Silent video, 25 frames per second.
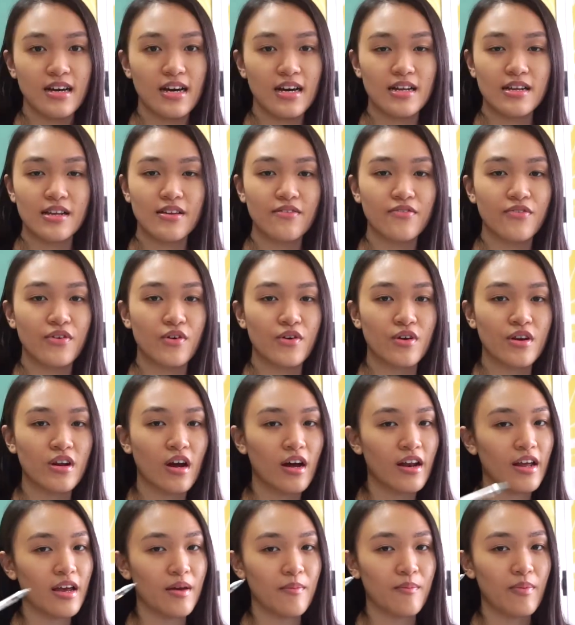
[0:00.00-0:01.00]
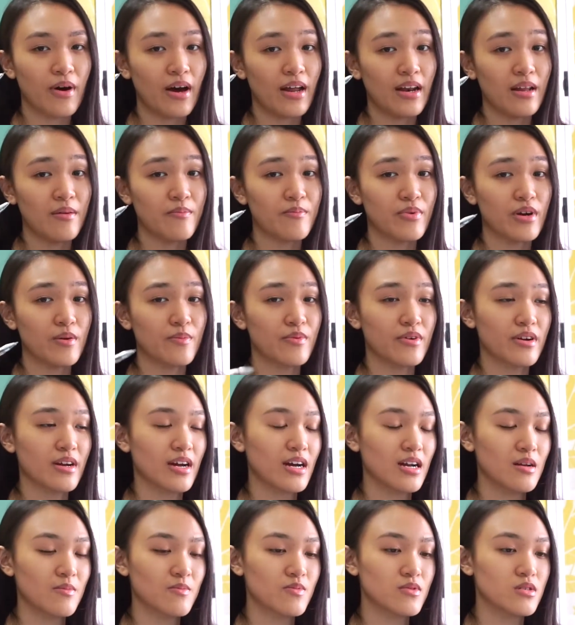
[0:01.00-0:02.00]
And if you're not a pen and paper
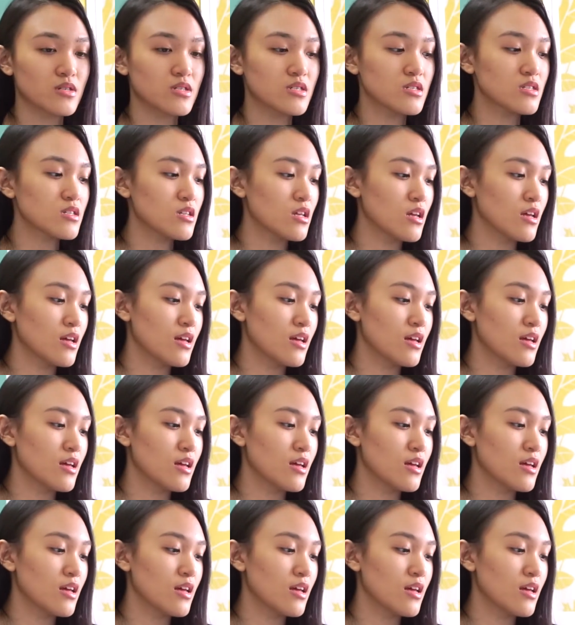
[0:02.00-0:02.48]
kind of person,